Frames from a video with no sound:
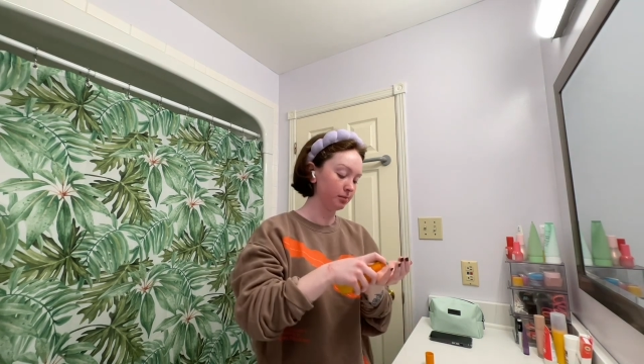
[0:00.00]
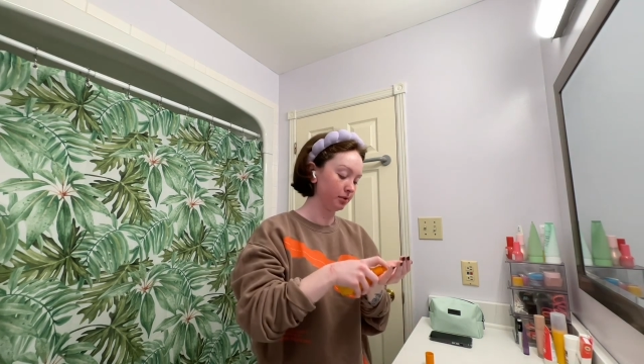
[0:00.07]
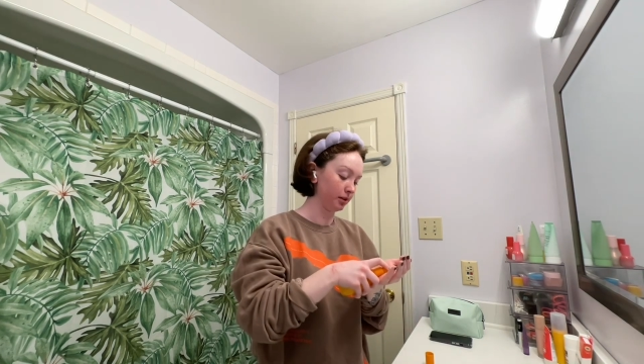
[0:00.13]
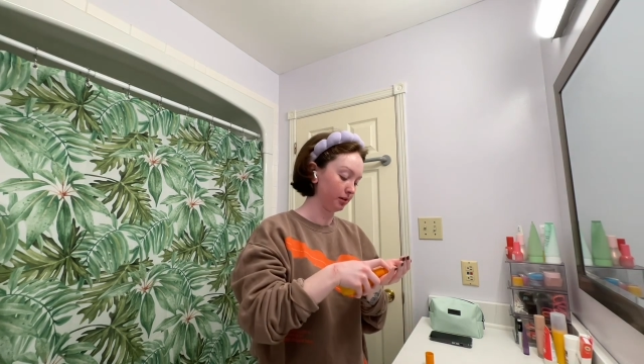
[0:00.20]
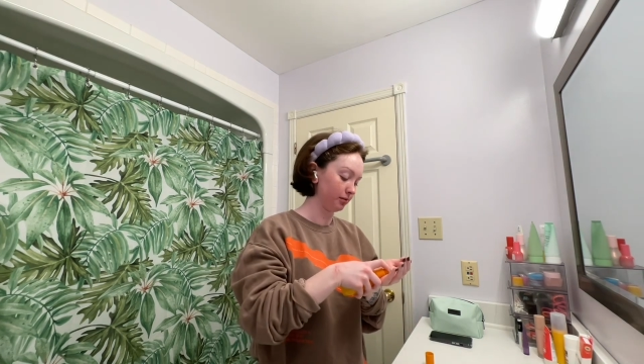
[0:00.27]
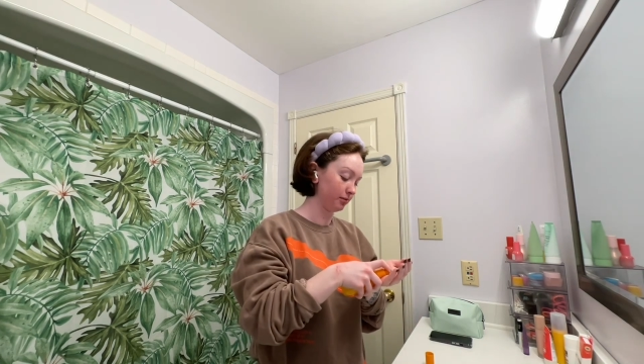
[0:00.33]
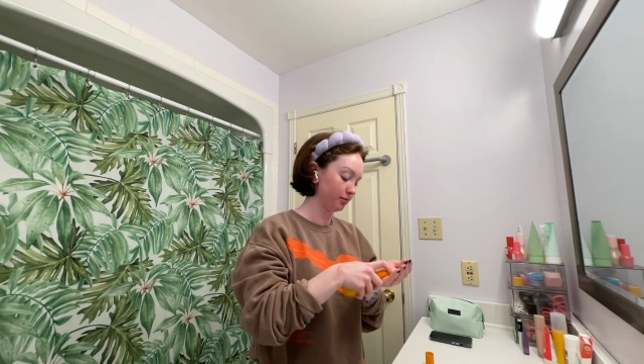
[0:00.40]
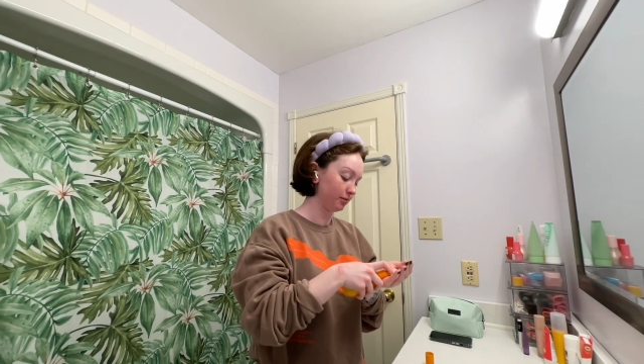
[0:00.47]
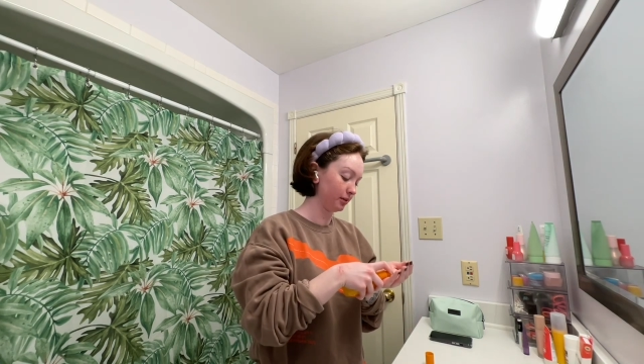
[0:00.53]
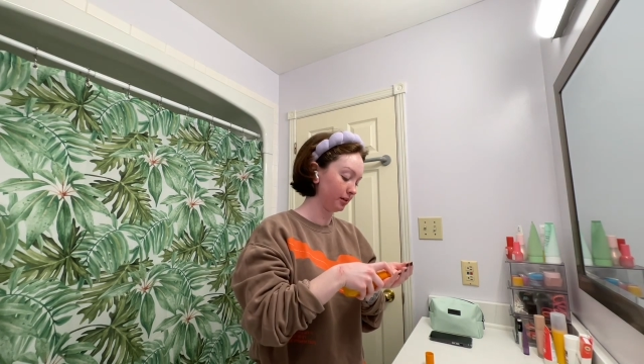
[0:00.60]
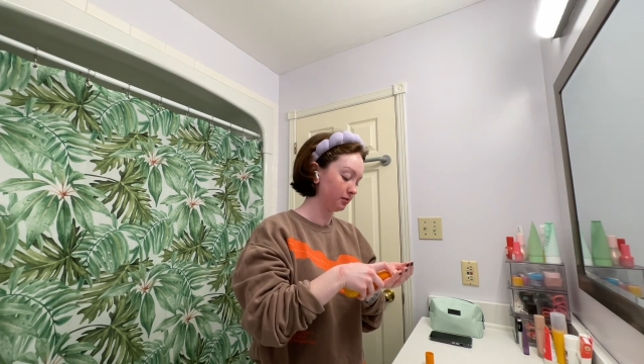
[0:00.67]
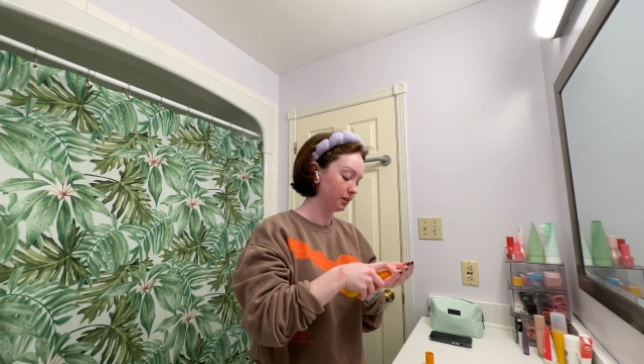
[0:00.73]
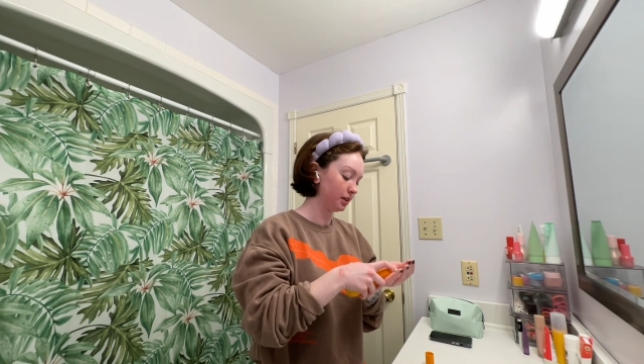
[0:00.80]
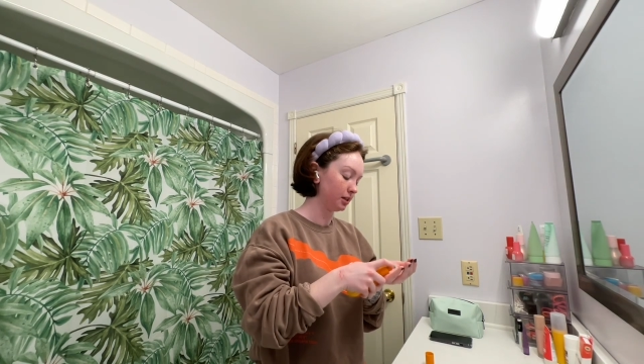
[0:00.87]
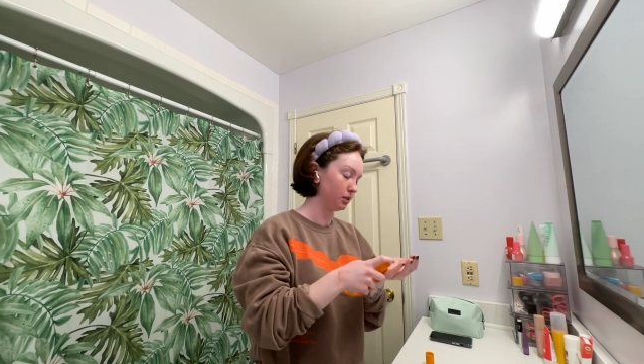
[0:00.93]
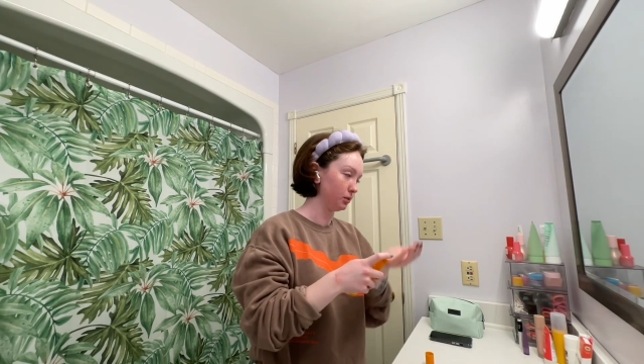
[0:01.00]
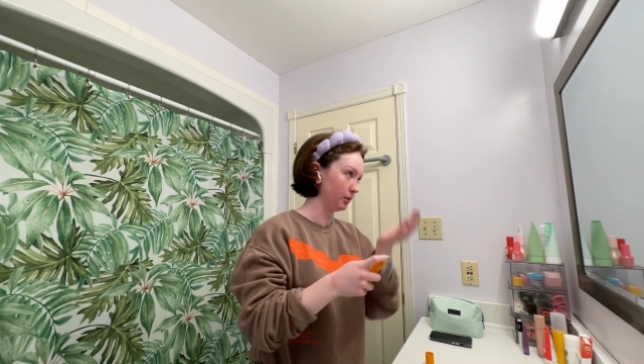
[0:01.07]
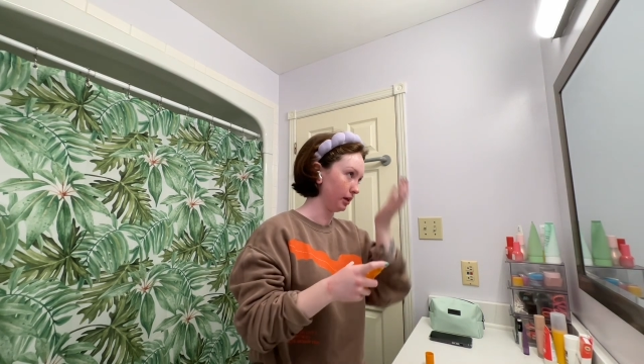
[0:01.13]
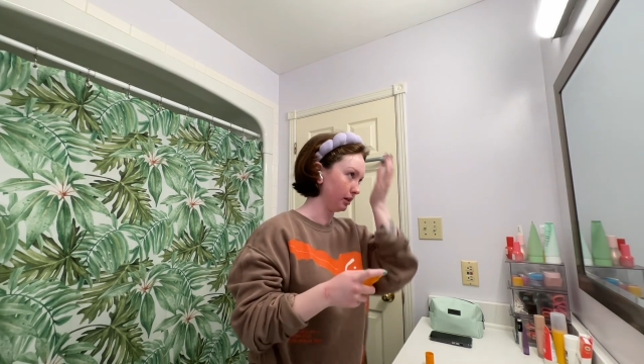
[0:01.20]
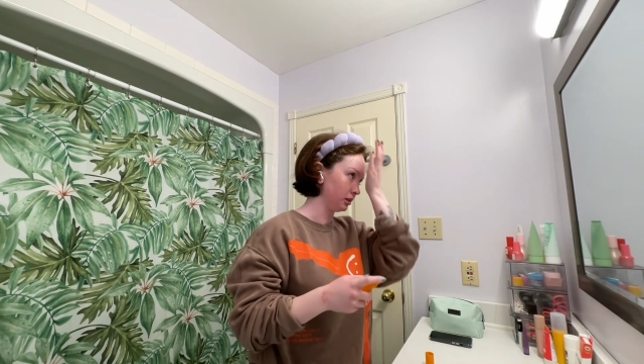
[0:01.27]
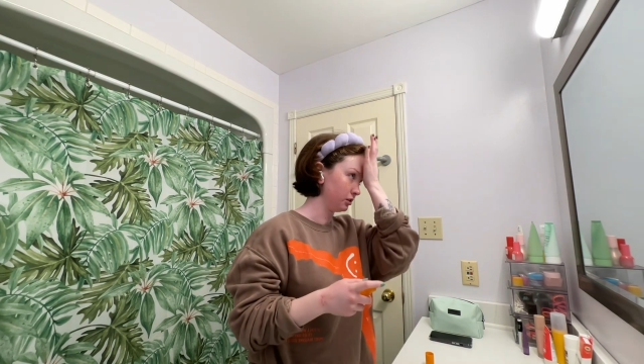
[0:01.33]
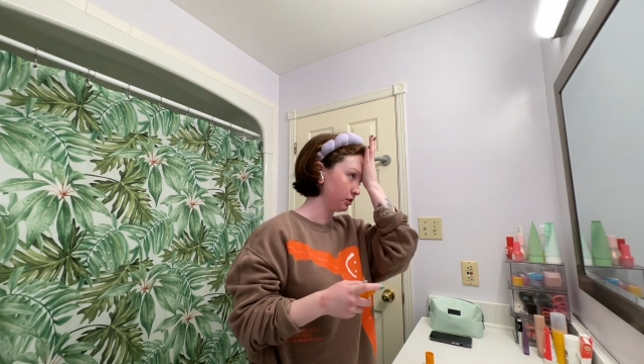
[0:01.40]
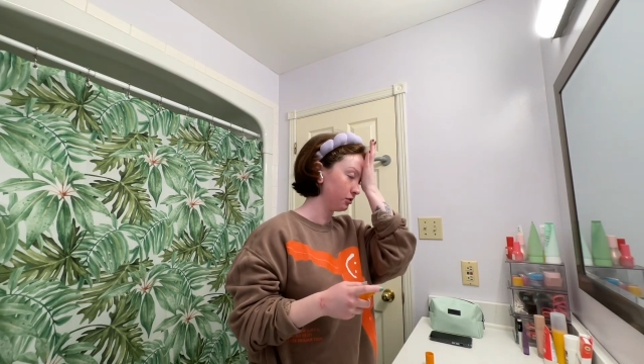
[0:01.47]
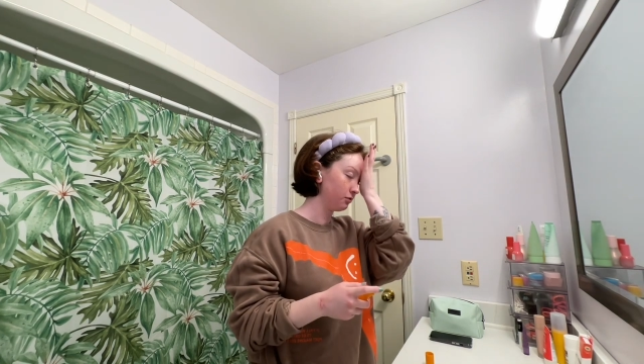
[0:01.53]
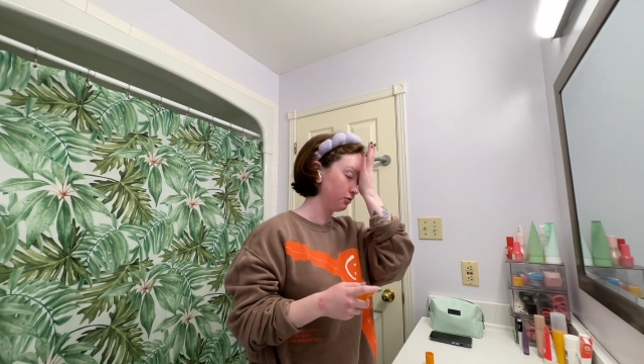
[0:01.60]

but whenever I do that, it just